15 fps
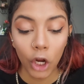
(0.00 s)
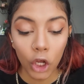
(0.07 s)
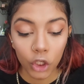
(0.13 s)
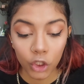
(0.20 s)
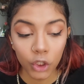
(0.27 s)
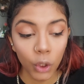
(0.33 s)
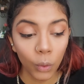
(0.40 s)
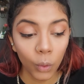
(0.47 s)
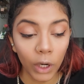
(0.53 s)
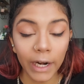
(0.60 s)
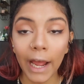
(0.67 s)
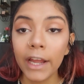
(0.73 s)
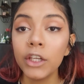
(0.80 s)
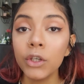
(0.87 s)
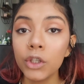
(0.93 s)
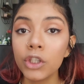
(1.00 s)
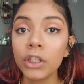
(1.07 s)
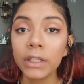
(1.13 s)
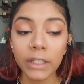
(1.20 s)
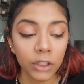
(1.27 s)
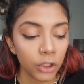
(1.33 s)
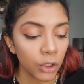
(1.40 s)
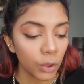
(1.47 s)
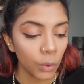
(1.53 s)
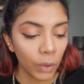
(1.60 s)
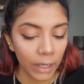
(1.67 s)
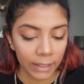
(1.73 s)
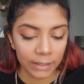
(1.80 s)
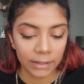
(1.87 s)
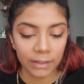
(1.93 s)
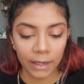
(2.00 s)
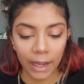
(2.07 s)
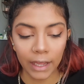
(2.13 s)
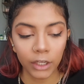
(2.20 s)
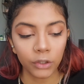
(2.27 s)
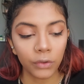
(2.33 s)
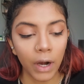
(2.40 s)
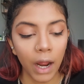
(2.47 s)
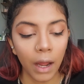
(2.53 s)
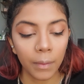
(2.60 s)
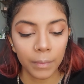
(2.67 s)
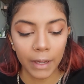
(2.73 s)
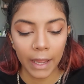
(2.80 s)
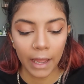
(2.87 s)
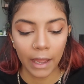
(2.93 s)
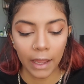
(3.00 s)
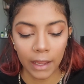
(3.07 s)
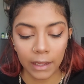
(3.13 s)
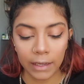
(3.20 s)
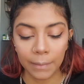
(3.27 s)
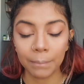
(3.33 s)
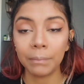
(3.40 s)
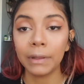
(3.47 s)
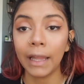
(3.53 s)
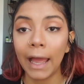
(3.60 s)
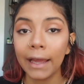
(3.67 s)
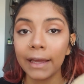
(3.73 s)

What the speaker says: So what I usually do is that I grab a black